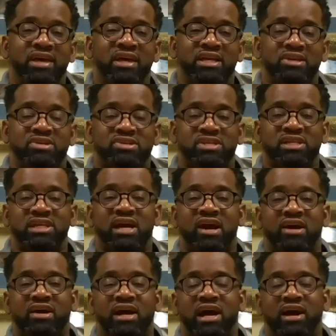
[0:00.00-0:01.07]
You see
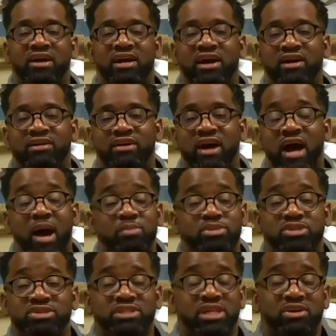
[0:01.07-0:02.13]
our, our, our
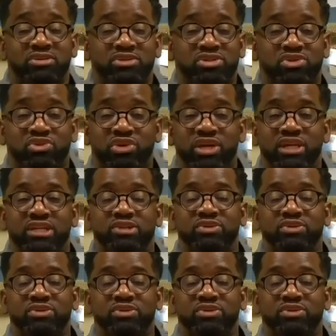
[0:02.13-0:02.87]
options there on the screen.